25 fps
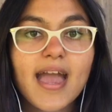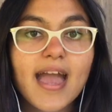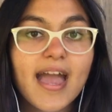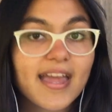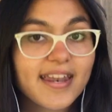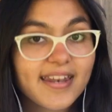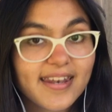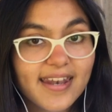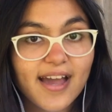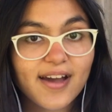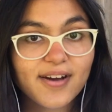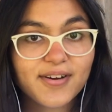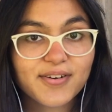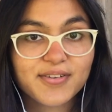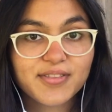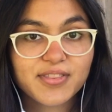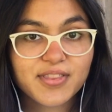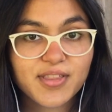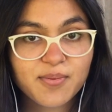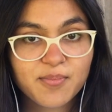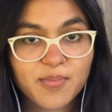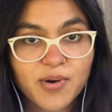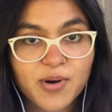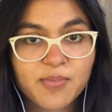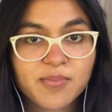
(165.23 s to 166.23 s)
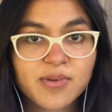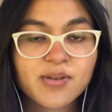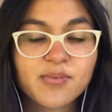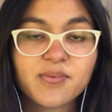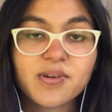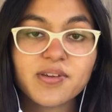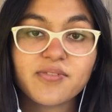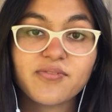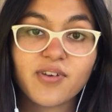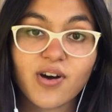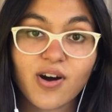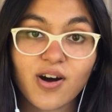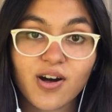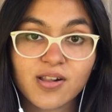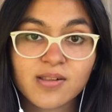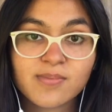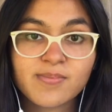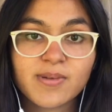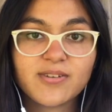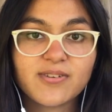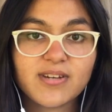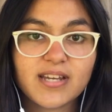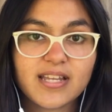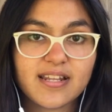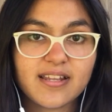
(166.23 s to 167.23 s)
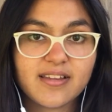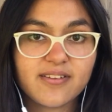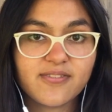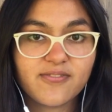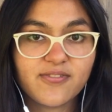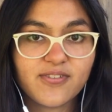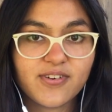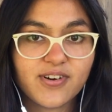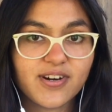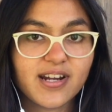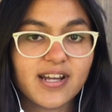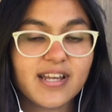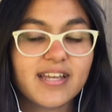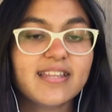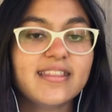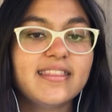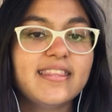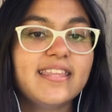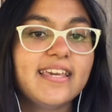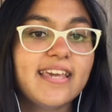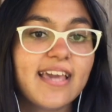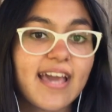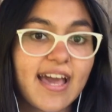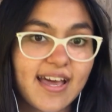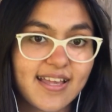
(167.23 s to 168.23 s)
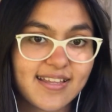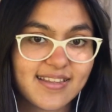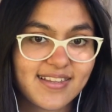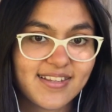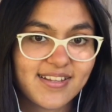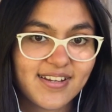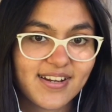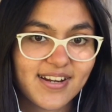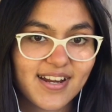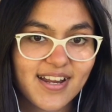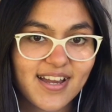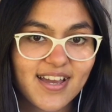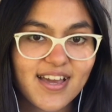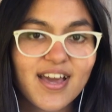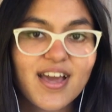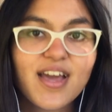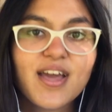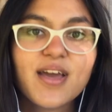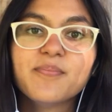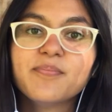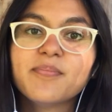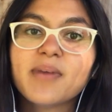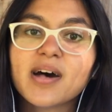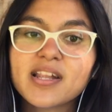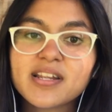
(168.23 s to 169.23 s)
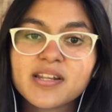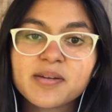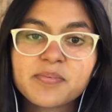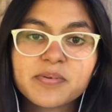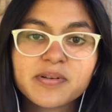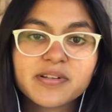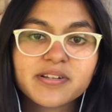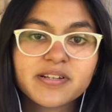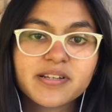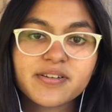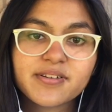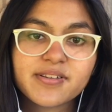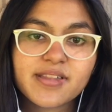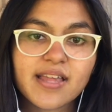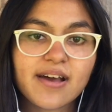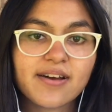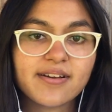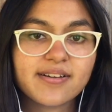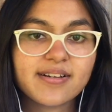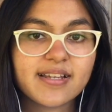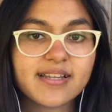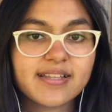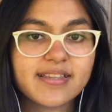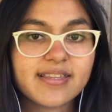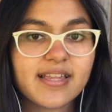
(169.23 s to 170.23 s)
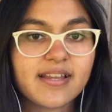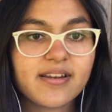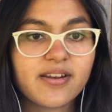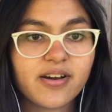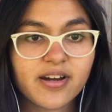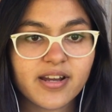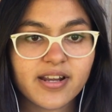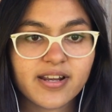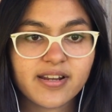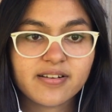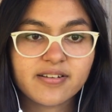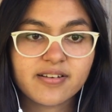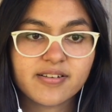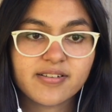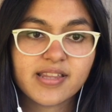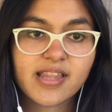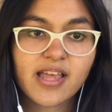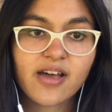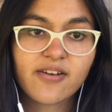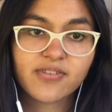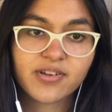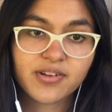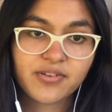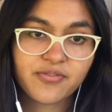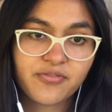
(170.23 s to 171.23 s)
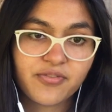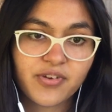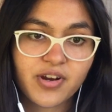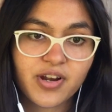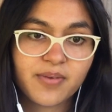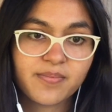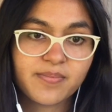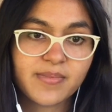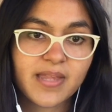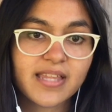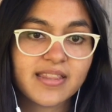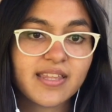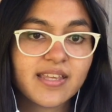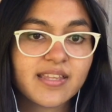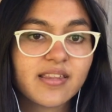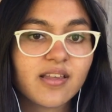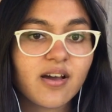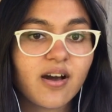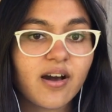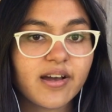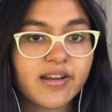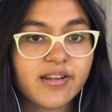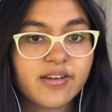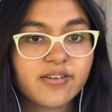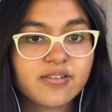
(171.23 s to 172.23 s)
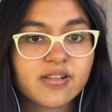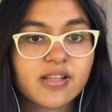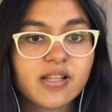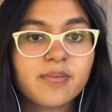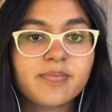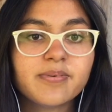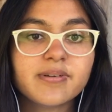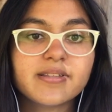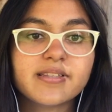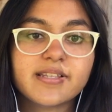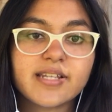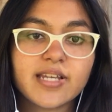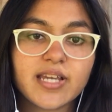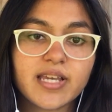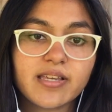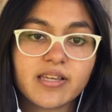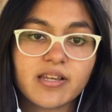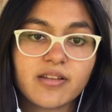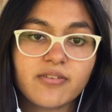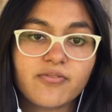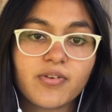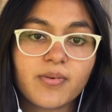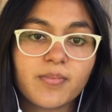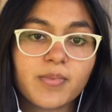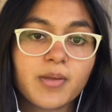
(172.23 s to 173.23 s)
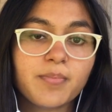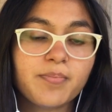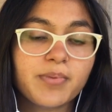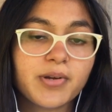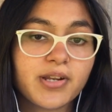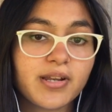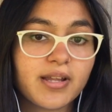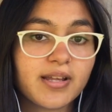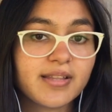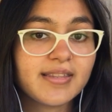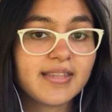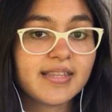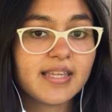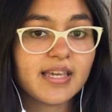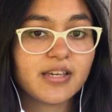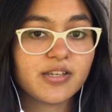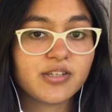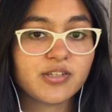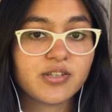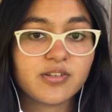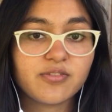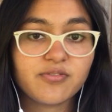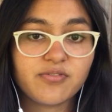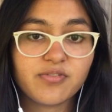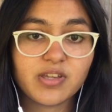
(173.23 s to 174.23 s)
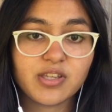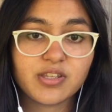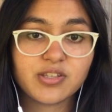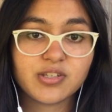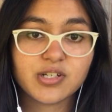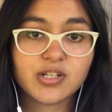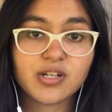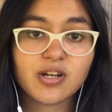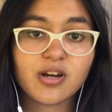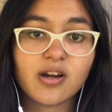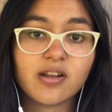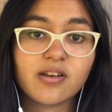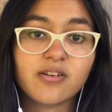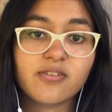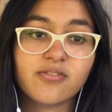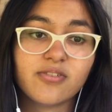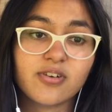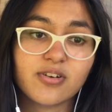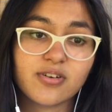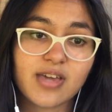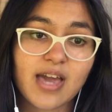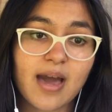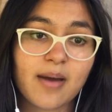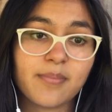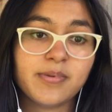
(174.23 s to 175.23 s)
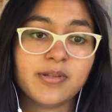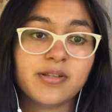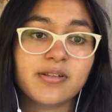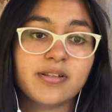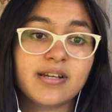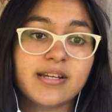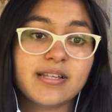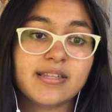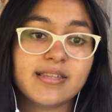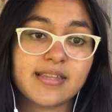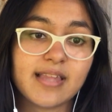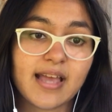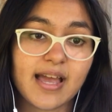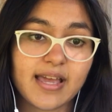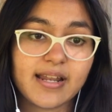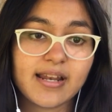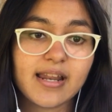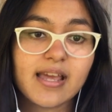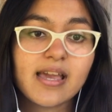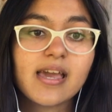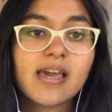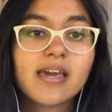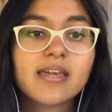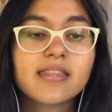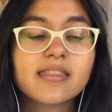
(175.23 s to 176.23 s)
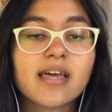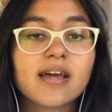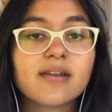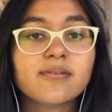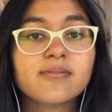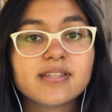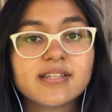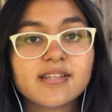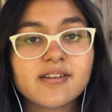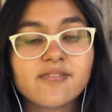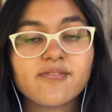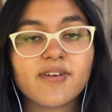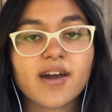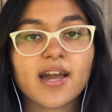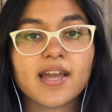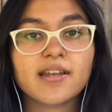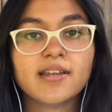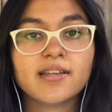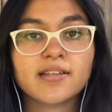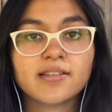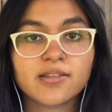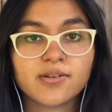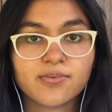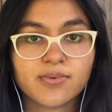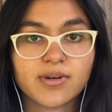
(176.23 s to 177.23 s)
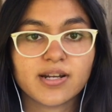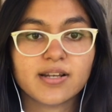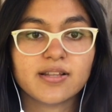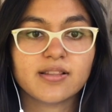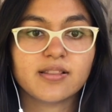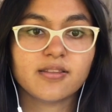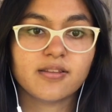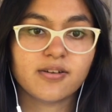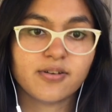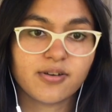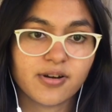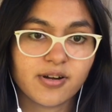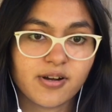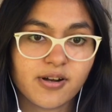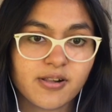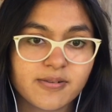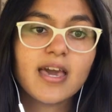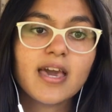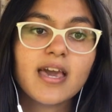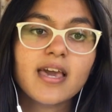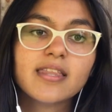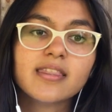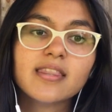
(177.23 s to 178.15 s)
And now, the moment we've all been waiting for, the answer. Multiple news outlets and articles have confirmed that this audio clip was taken from the pronunciation feature on a vocabulary site that was defining the word Laurel.